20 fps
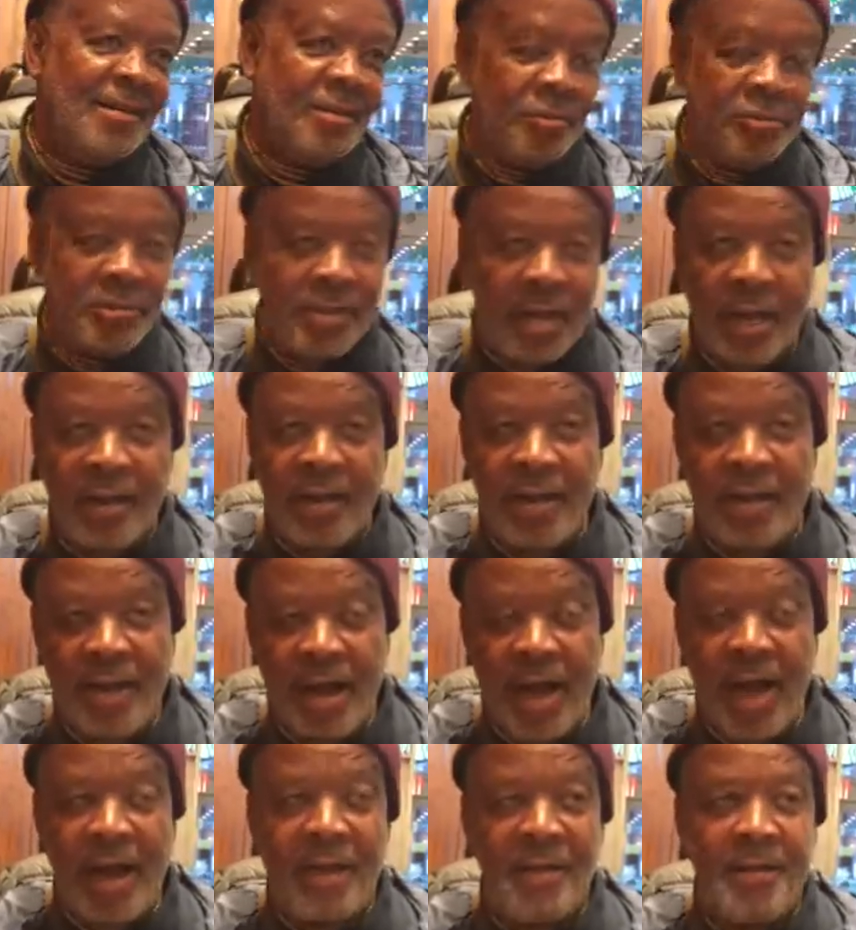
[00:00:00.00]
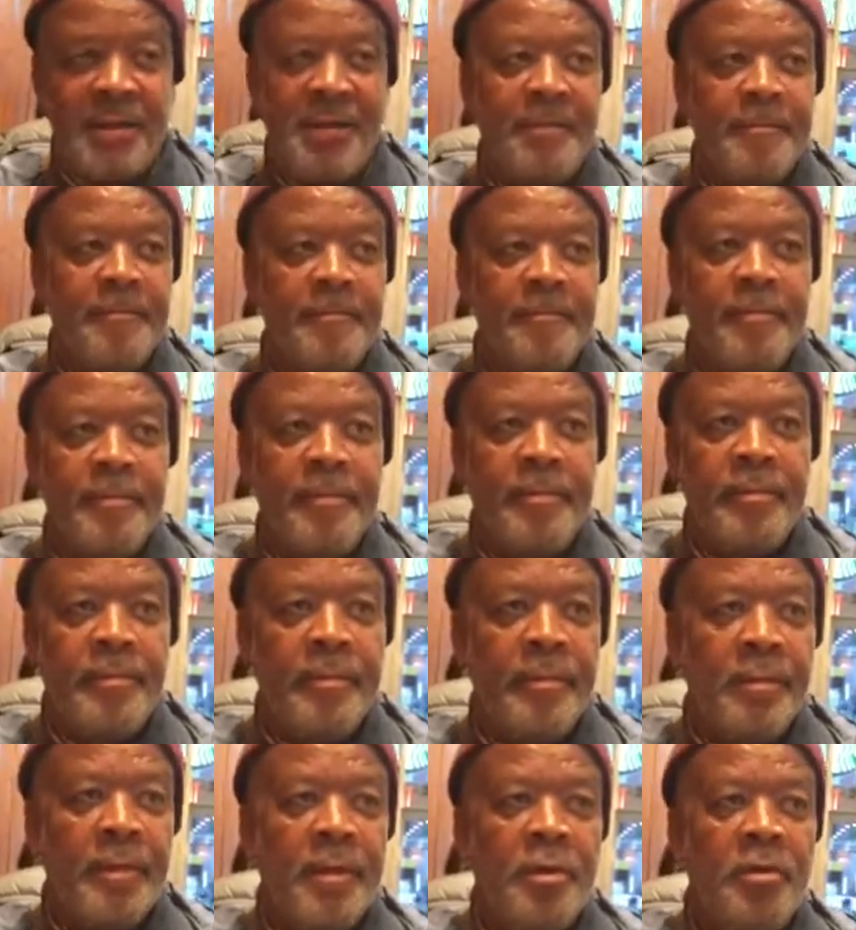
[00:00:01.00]
Now Saturday nights,
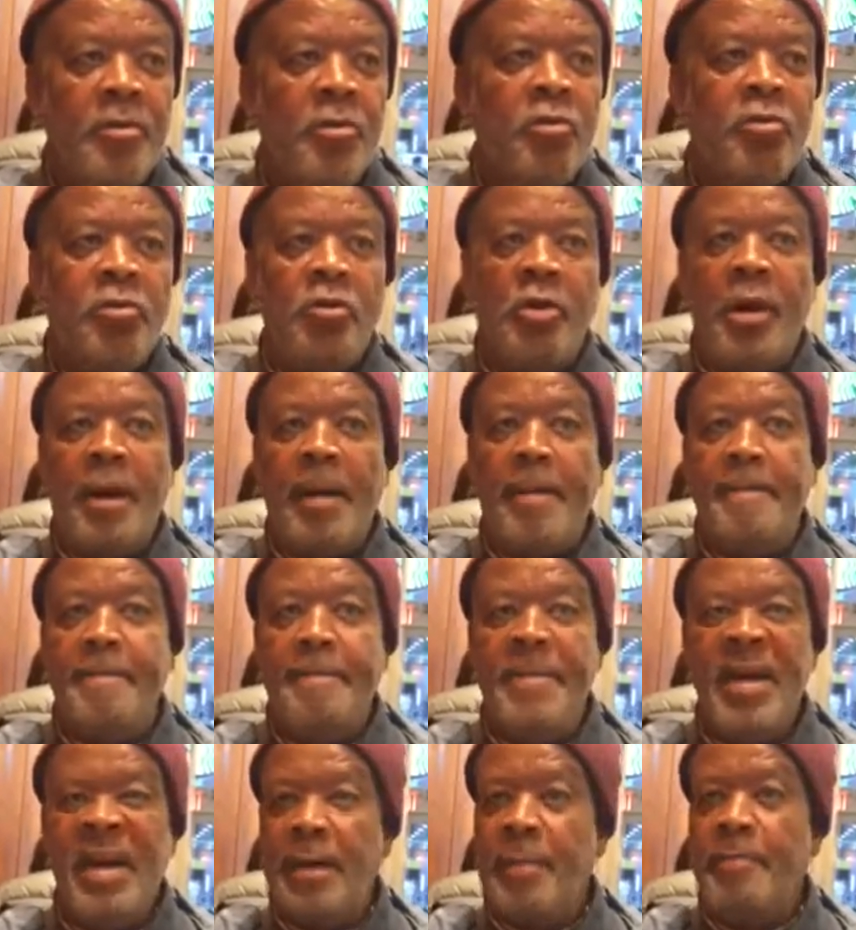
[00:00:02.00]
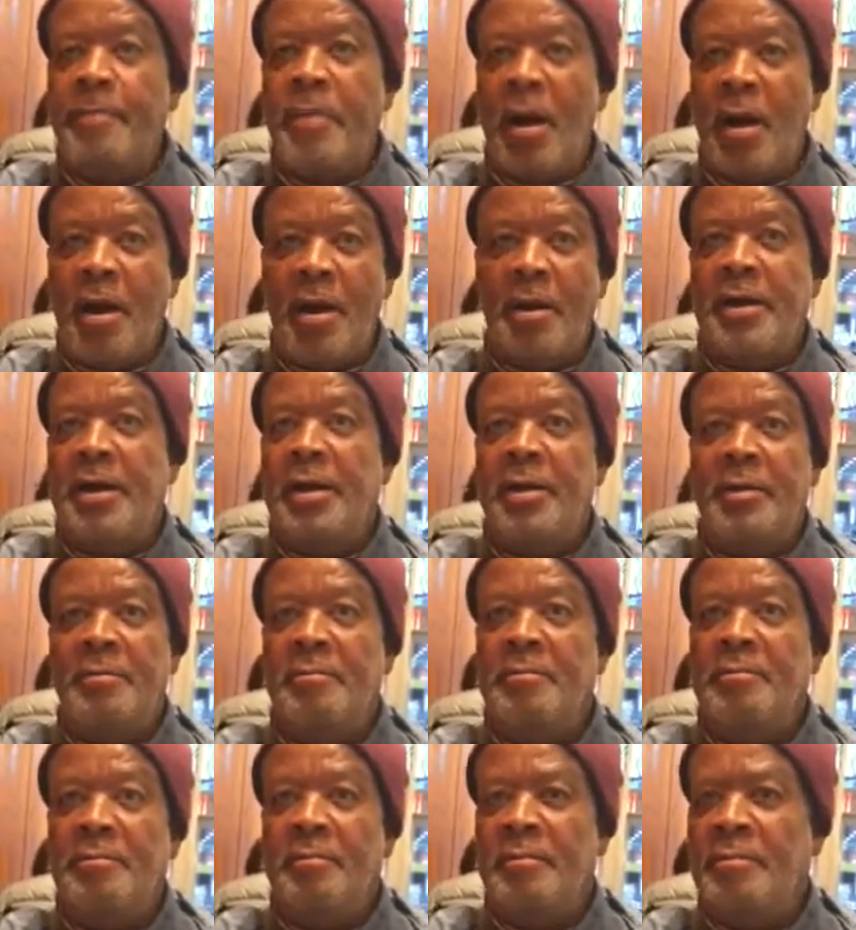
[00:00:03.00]
usually a big party,
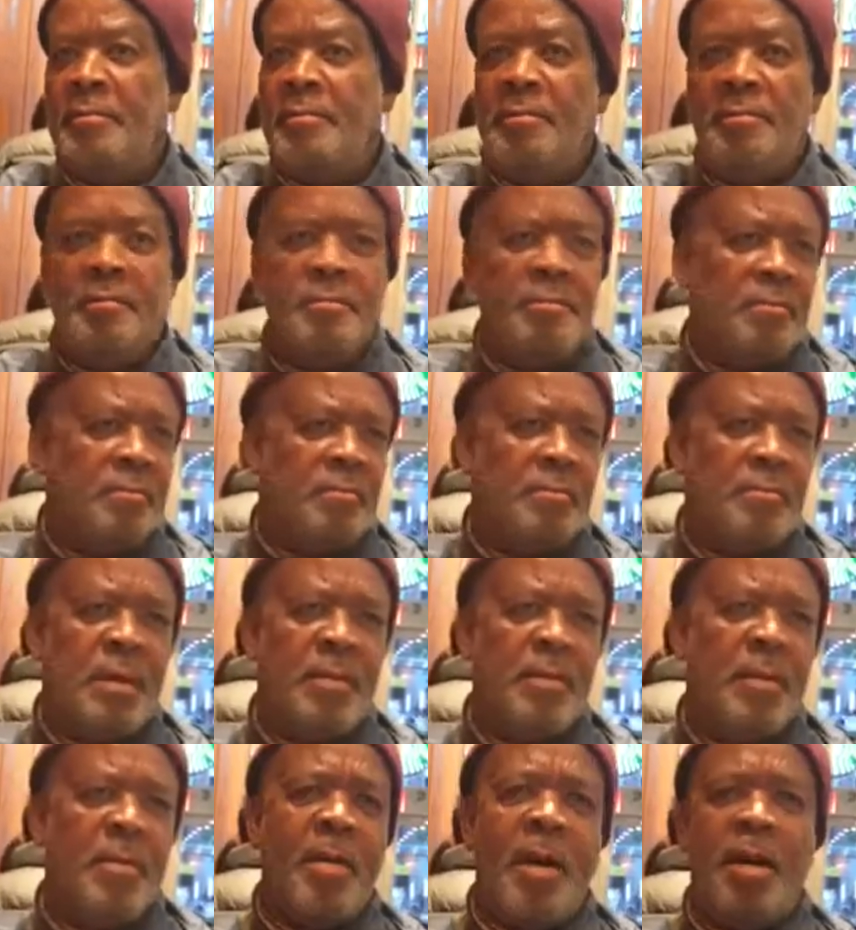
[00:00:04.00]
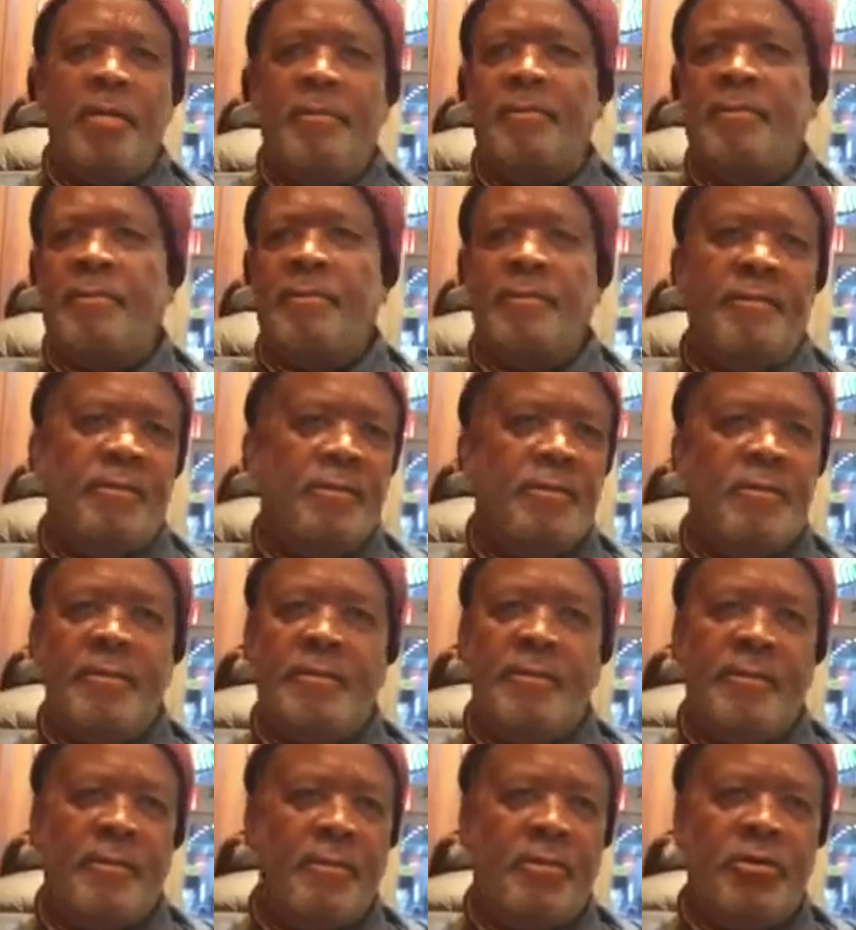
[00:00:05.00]
maybe about
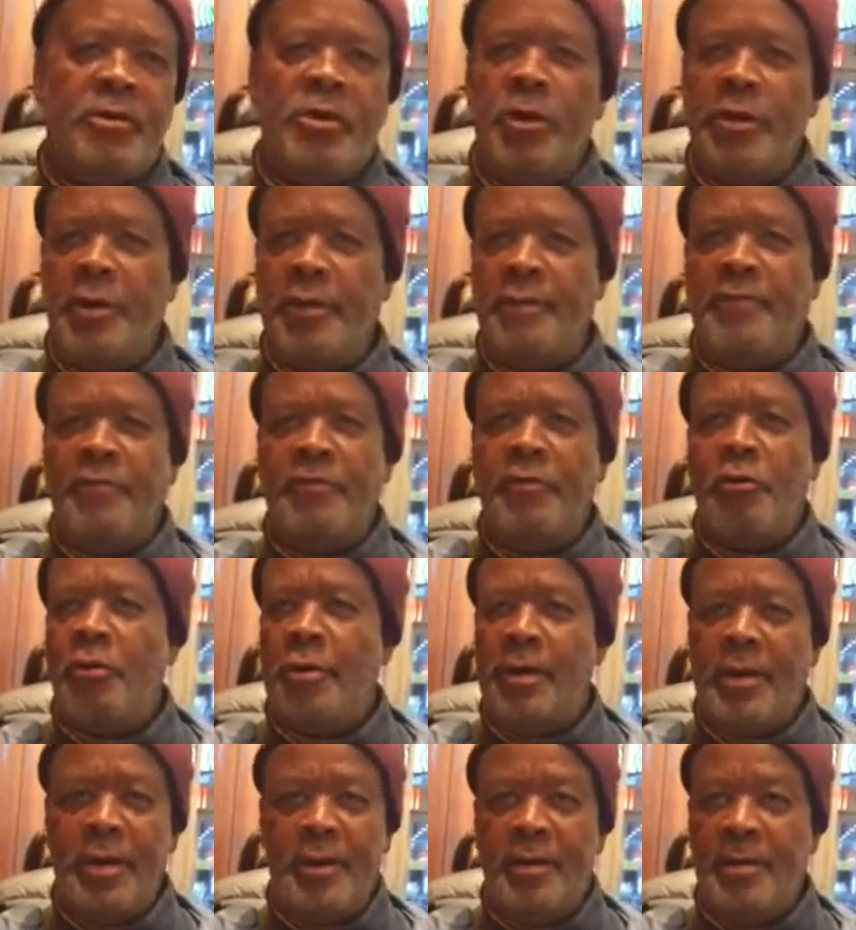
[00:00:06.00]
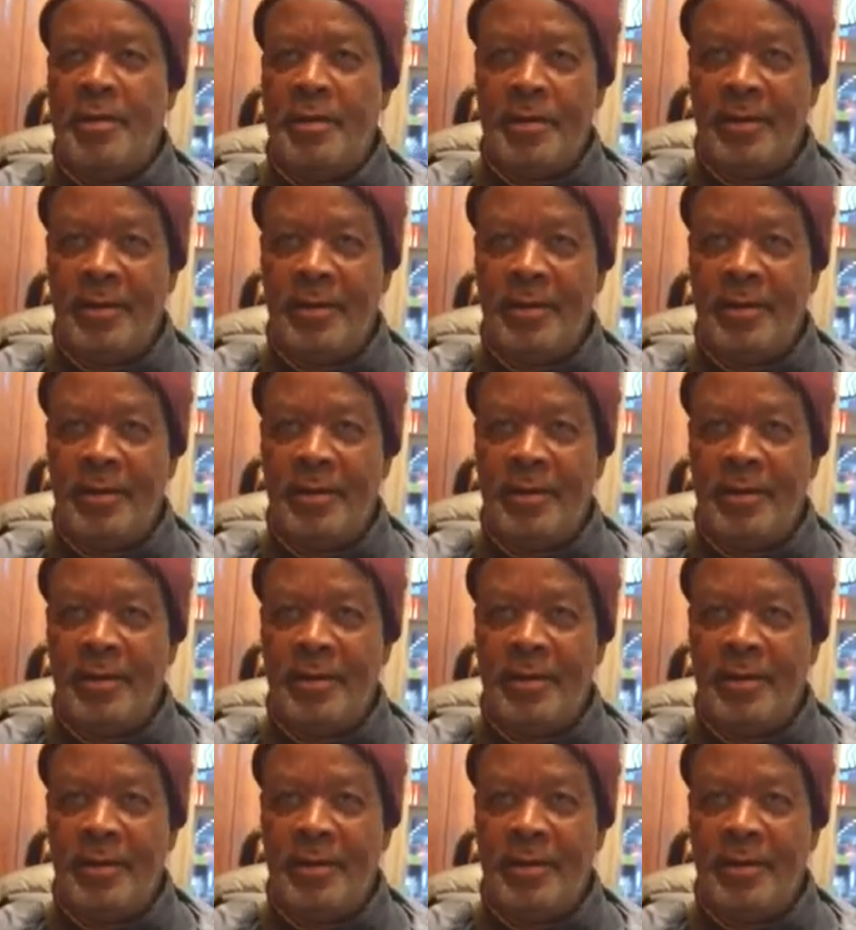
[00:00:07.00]
30, 40,